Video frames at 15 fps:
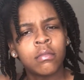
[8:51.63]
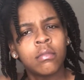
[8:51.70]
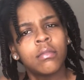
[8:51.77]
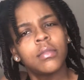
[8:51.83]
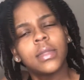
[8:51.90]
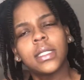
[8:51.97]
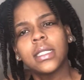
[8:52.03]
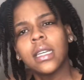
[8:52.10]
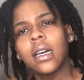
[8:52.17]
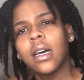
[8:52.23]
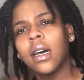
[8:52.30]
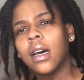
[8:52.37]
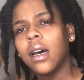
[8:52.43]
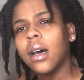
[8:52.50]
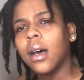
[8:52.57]

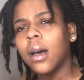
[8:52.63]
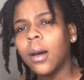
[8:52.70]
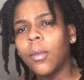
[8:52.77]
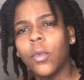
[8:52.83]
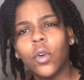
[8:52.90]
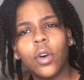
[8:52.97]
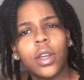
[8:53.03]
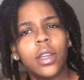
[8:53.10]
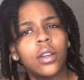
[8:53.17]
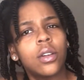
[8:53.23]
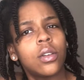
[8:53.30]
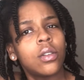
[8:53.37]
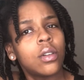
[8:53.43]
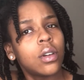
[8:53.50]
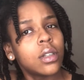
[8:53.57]
some
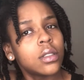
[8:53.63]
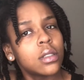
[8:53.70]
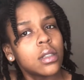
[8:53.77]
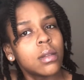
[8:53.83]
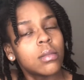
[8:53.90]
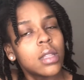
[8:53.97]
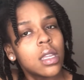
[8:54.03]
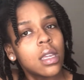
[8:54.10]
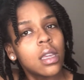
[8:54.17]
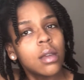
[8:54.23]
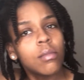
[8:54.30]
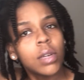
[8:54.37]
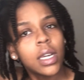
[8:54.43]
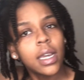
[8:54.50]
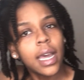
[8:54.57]
oil or something,
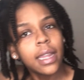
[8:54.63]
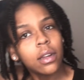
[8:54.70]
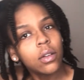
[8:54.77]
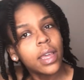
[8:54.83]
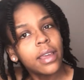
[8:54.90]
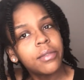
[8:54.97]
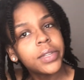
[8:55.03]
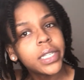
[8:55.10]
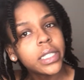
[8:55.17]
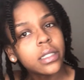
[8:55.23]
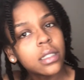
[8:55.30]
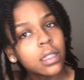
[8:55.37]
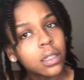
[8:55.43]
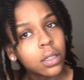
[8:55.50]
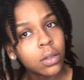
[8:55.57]
but I don't have any,
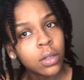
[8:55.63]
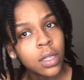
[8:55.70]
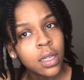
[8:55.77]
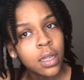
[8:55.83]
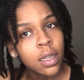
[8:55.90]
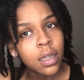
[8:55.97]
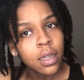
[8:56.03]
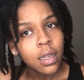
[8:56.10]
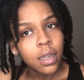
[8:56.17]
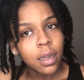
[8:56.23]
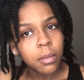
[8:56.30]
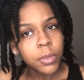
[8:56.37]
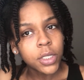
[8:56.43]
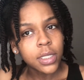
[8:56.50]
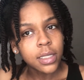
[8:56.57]
so
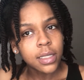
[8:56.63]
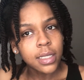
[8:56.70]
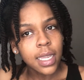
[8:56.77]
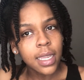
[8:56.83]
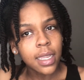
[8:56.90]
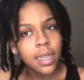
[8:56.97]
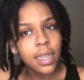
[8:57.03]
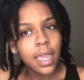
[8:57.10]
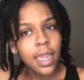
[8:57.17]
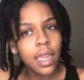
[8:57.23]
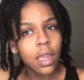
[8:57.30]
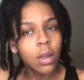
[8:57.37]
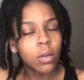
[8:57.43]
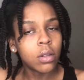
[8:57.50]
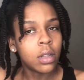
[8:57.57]
I'm gonna just take it
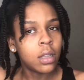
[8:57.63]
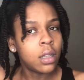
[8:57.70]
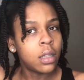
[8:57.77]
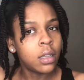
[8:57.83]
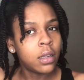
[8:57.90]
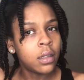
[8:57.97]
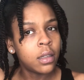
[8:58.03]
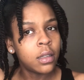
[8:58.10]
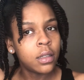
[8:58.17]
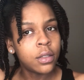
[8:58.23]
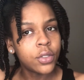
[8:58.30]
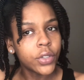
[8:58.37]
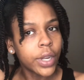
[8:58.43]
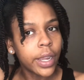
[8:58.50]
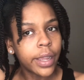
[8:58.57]
down
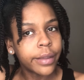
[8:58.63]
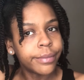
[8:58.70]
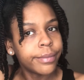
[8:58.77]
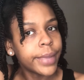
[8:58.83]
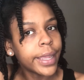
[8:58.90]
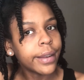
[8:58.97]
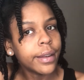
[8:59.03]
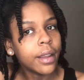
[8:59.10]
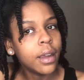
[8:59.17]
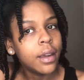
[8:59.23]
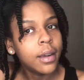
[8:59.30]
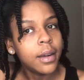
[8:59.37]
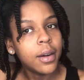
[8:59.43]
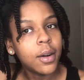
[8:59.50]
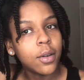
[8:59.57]
dry and
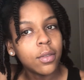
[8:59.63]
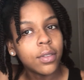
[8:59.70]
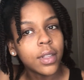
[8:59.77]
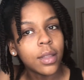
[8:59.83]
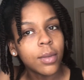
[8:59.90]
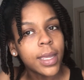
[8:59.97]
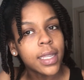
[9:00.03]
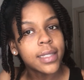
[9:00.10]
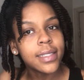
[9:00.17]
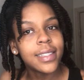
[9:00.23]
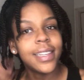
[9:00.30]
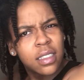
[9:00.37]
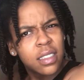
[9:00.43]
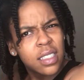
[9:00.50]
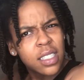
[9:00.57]
hope for the best.
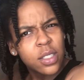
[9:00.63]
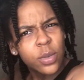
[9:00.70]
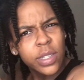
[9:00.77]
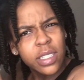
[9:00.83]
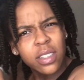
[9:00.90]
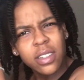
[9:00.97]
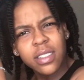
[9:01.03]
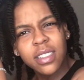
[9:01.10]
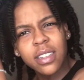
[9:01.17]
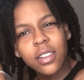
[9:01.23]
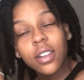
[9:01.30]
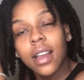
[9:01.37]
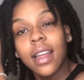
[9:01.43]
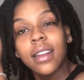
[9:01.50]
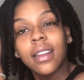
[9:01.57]
The twists are still
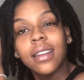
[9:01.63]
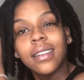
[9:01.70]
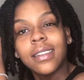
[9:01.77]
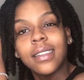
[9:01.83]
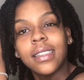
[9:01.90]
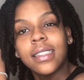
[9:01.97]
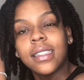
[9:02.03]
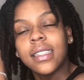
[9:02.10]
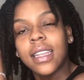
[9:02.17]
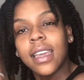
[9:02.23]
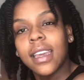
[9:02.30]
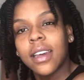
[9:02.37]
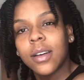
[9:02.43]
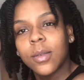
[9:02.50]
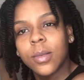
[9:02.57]
kind of
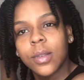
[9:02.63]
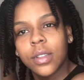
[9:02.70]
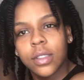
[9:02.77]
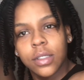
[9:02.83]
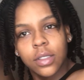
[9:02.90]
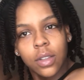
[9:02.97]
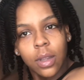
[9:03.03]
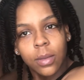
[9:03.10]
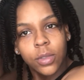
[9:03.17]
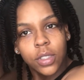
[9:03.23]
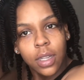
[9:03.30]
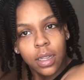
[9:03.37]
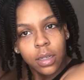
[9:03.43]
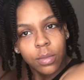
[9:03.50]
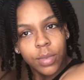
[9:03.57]
damp, so I'm
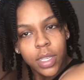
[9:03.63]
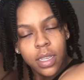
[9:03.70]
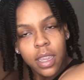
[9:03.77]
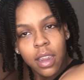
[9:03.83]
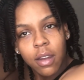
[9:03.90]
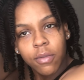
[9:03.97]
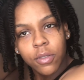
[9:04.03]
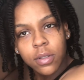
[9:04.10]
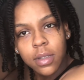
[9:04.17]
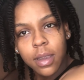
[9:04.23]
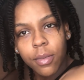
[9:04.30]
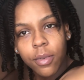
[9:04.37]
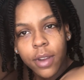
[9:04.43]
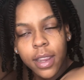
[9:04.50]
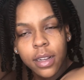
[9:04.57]
trying to be careful
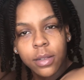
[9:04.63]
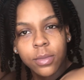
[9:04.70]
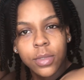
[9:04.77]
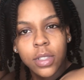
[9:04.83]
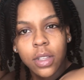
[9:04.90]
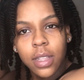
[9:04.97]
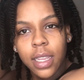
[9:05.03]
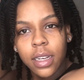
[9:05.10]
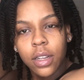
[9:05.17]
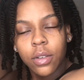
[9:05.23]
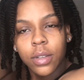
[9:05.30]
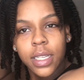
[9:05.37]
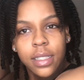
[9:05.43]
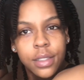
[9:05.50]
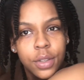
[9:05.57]
separating them so they don't
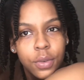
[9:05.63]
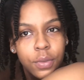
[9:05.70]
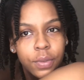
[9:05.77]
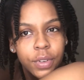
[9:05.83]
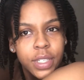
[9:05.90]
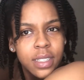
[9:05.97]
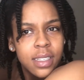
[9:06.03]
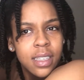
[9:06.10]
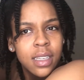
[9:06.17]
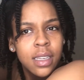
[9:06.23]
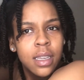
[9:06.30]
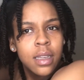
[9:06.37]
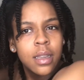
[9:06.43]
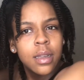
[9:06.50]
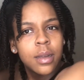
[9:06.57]
get too frizzy.
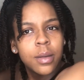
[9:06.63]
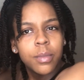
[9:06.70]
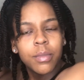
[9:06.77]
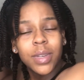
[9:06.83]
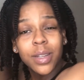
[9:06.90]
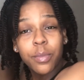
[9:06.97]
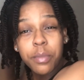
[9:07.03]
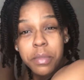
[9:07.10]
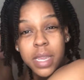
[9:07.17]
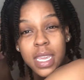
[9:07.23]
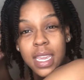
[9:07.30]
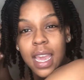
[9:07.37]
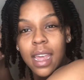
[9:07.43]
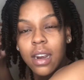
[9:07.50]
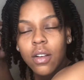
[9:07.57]
But
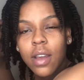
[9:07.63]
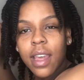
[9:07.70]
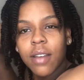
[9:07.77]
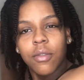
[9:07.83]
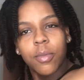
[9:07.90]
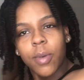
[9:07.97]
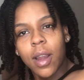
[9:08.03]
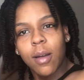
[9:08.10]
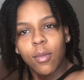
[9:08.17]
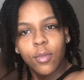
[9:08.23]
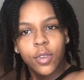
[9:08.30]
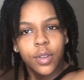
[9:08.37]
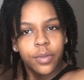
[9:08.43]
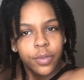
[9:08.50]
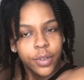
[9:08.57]
me, I don't have a problem
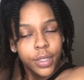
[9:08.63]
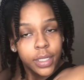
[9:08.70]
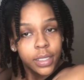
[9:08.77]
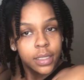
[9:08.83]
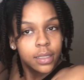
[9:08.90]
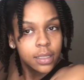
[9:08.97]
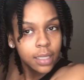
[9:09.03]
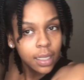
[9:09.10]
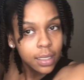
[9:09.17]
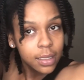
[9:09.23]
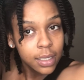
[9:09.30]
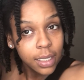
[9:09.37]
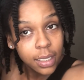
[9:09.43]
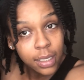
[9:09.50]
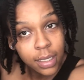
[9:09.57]
with frizz like
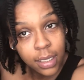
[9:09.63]
that.